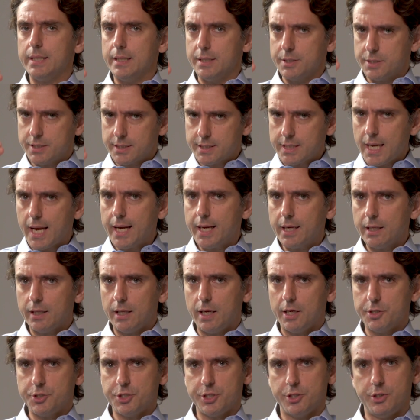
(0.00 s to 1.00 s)

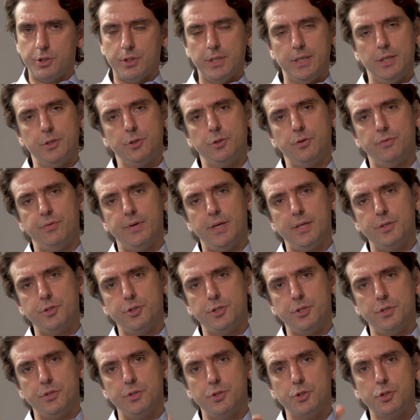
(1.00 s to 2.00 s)
psychological
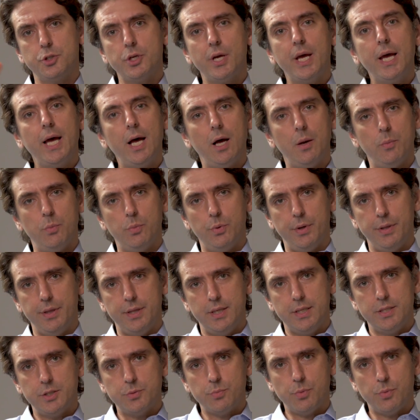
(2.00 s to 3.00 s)
interventions to help with these